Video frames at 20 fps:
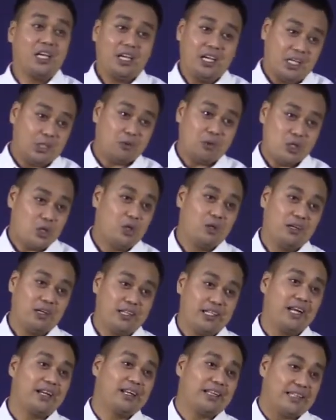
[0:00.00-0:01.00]
It was only
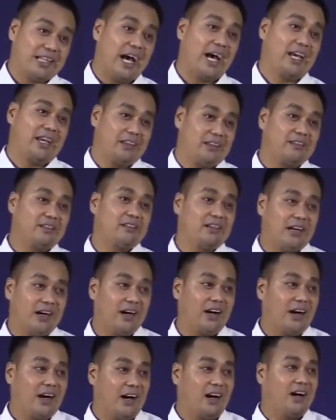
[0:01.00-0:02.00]
then that
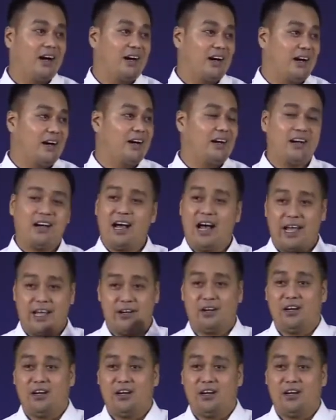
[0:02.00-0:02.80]
I